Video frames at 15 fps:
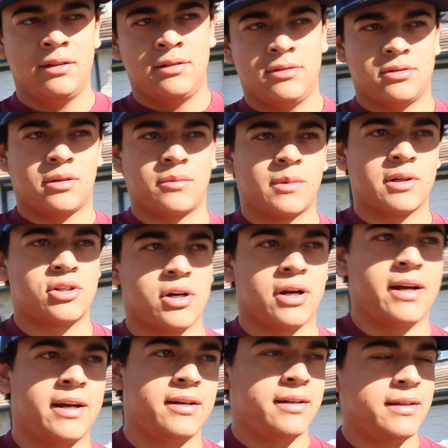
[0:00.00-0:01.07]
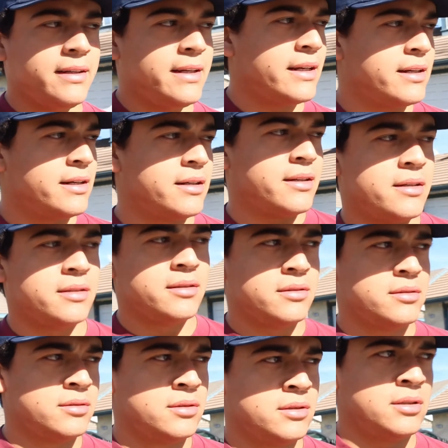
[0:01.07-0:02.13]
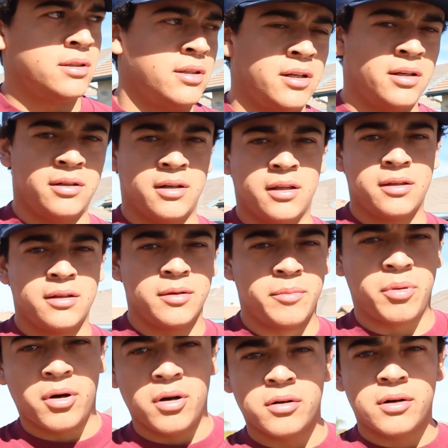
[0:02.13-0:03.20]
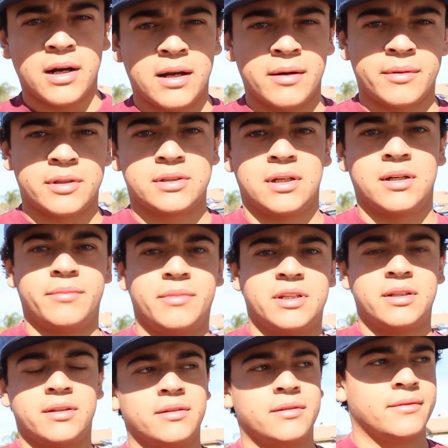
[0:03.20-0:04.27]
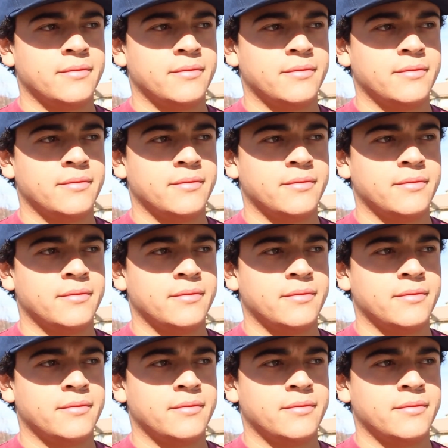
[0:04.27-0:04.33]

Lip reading: So I'm going to try and get another program or something